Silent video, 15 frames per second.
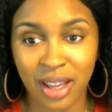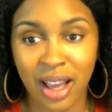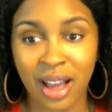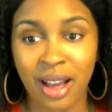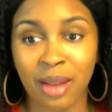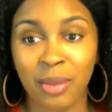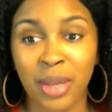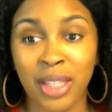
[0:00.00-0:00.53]

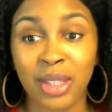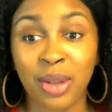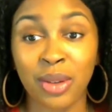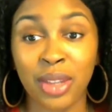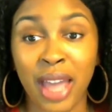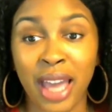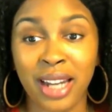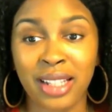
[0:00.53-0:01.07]
Um, and so
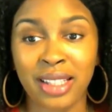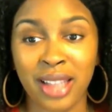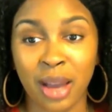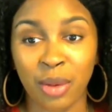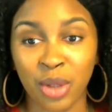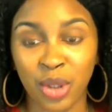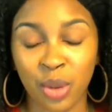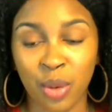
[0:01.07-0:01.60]
that is now
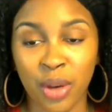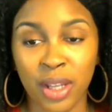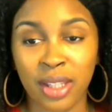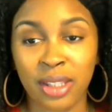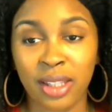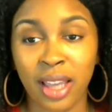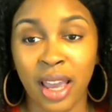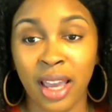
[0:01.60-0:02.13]
a
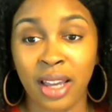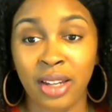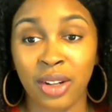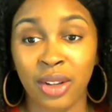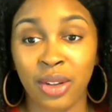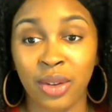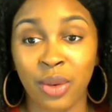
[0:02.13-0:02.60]
choice. And